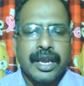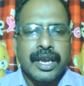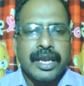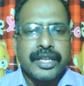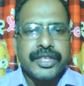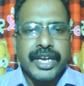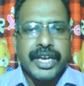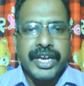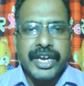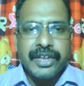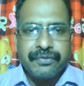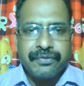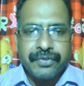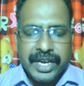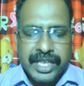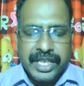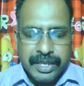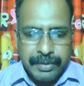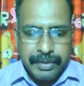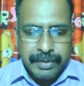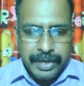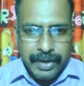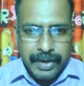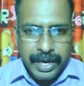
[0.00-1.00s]
The difference
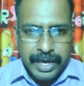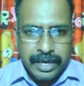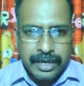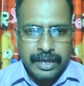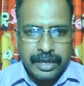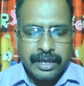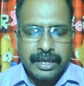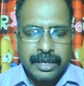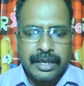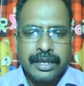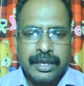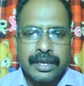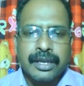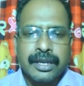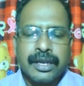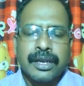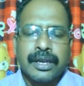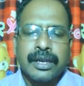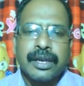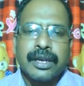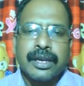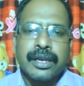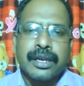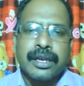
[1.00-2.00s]
between
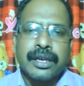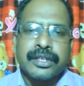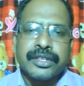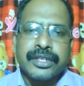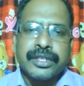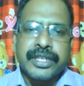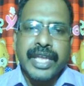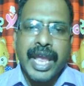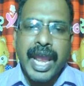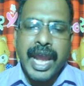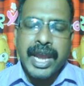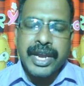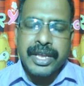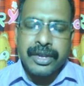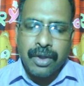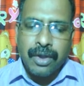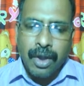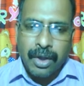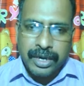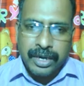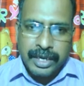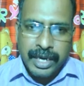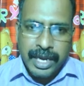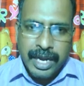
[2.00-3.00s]
third
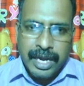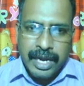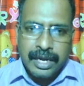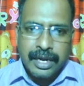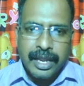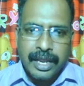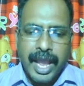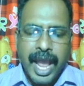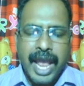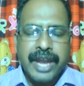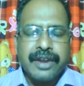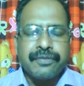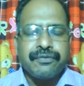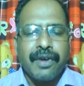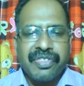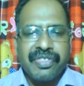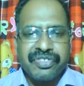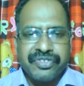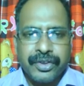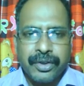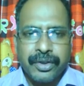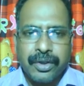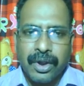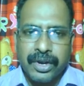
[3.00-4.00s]
cocktail and
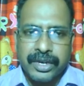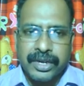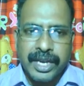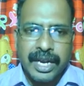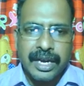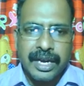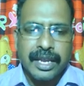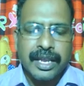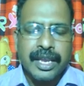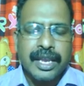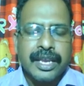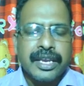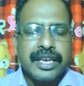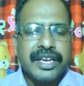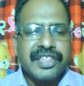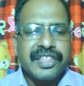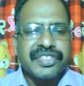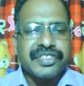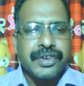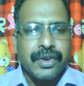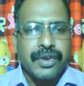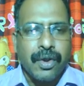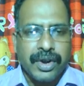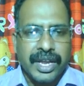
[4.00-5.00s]
first cocktail
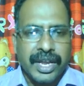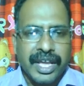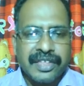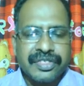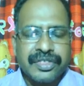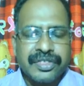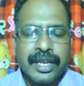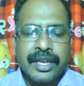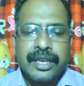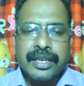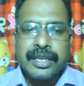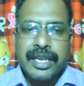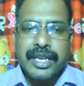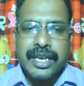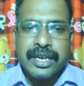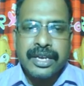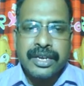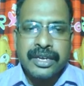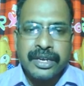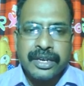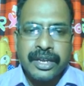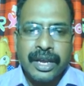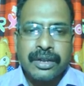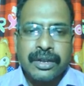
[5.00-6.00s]
is known as
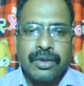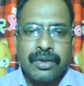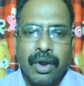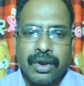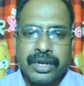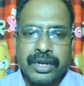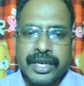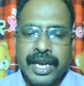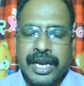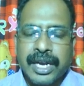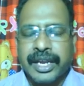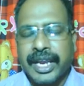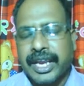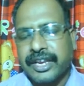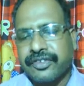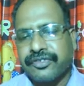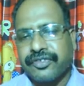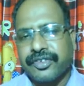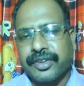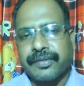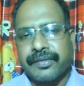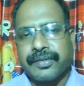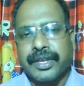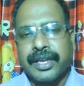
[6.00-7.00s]
intercocktail
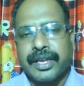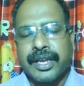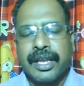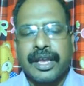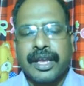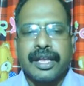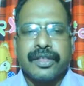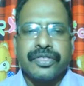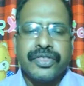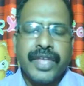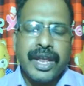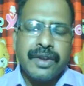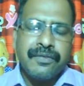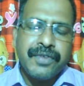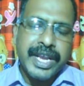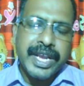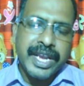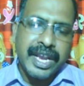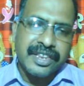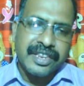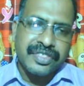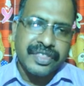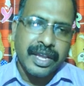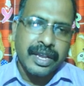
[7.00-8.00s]
range. Then we
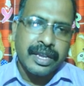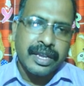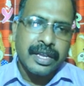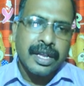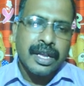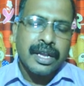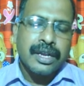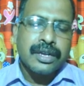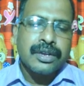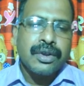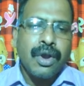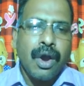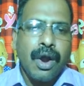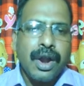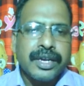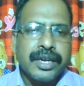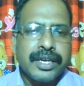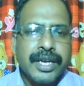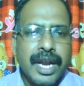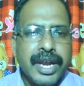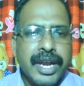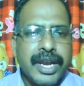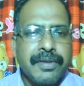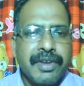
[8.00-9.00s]
can say
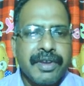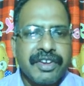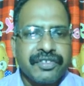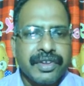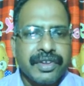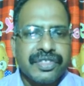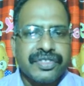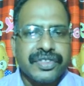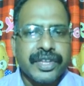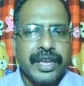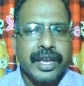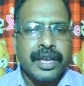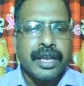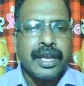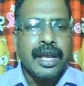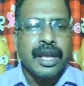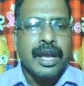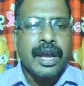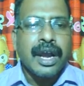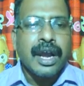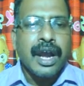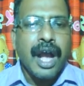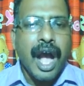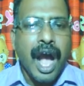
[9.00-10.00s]
cocktail deviation is the
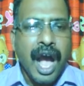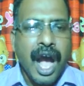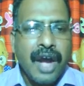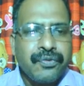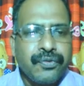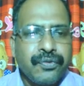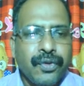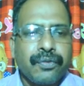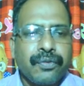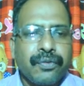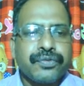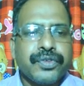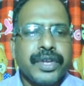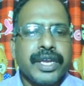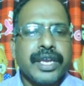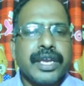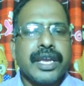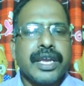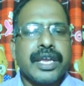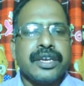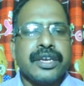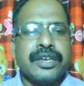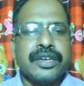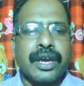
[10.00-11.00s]
half of the
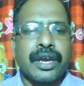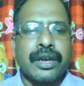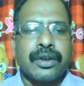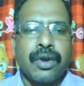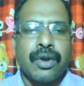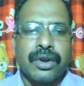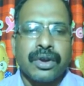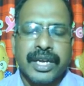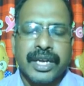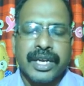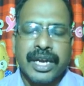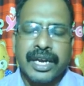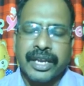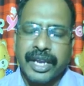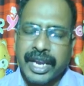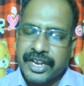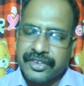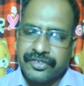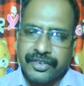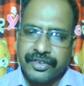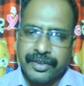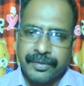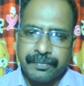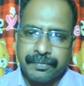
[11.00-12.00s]
intercocktail
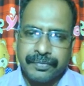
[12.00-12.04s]
range.